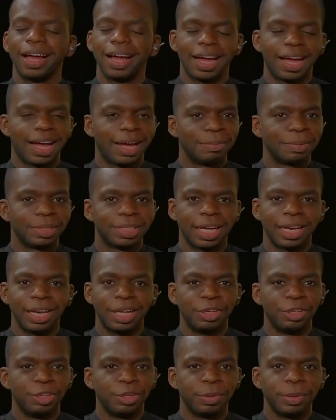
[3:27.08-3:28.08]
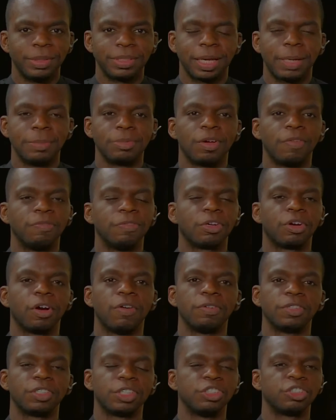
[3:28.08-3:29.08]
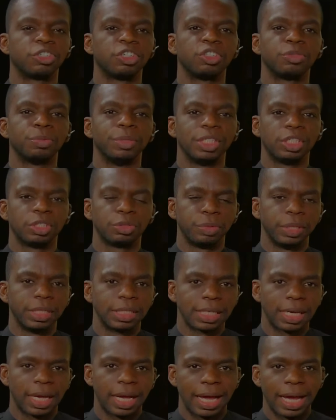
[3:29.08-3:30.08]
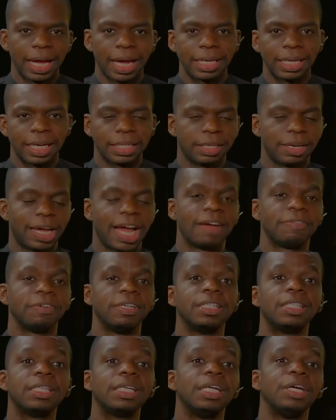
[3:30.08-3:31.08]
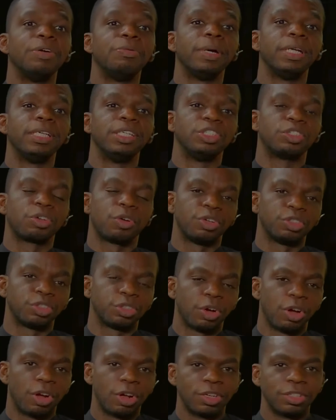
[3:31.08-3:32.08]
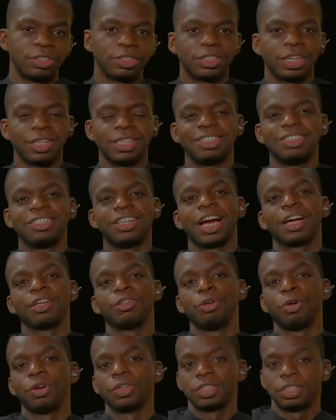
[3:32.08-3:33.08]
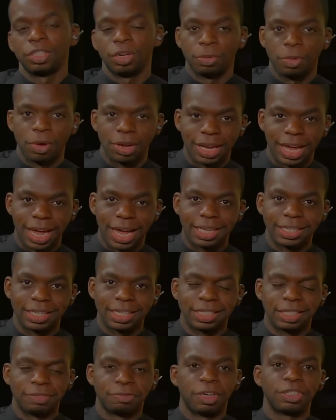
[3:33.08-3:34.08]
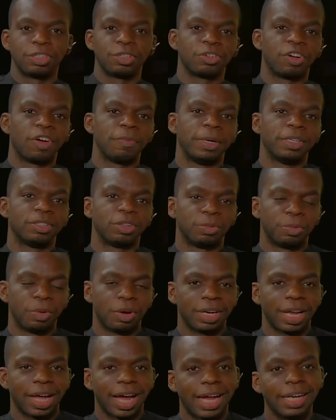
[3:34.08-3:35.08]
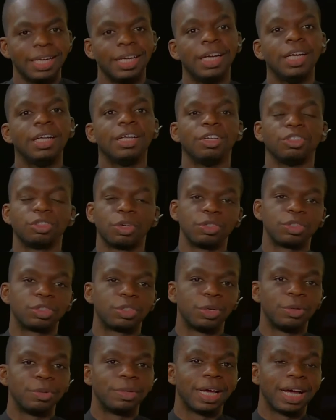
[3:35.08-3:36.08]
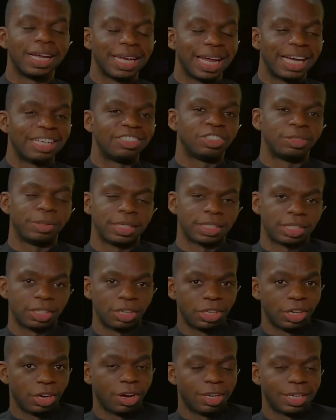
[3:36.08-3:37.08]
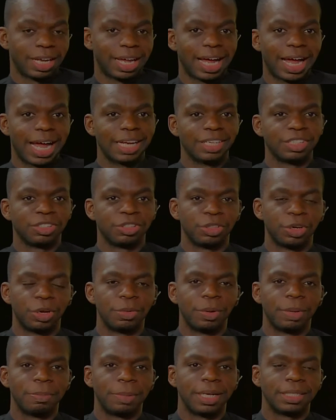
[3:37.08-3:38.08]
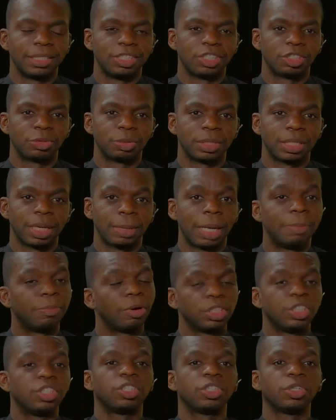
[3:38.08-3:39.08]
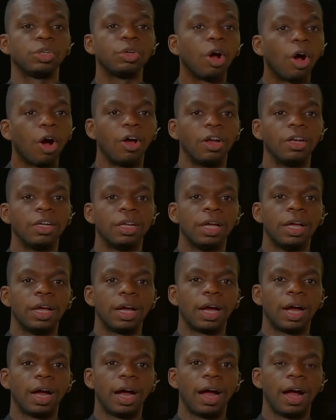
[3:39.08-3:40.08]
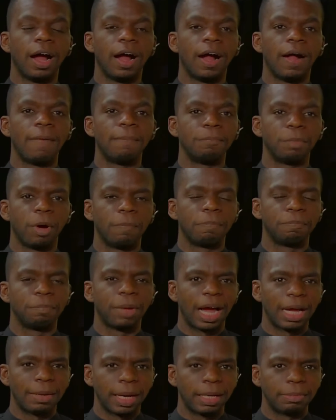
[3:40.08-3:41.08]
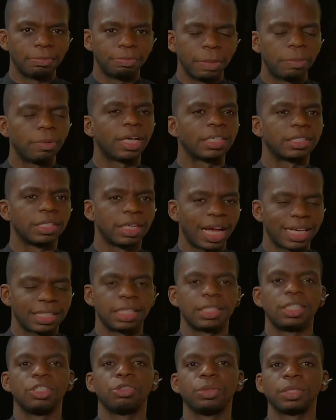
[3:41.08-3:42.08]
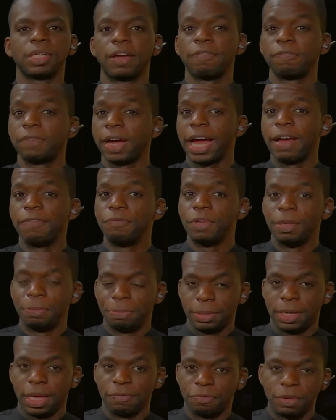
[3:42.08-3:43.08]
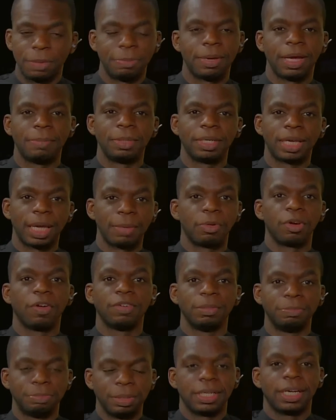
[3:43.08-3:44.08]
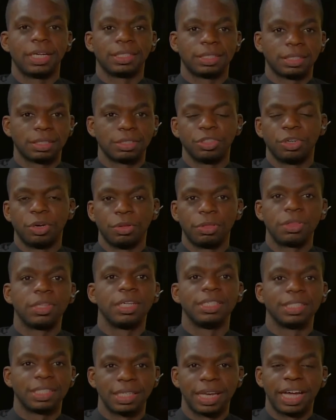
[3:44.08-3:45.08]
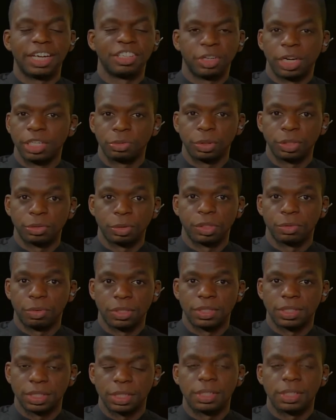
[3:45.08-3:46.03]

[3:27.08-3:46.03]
I'm telling you, in terms of the conversations with Twitter, that they're having three-way discussions. There's Jack Dorsey on one hand, there's the federal government on one hand. Mm-hmm. There's also Nigerians on the other hand, you know, about this Twitter ban, but it's still on. People are still accessing Twitter via VPN. VPN became one of the biggest, you know, things in Nigeria in 2021 still.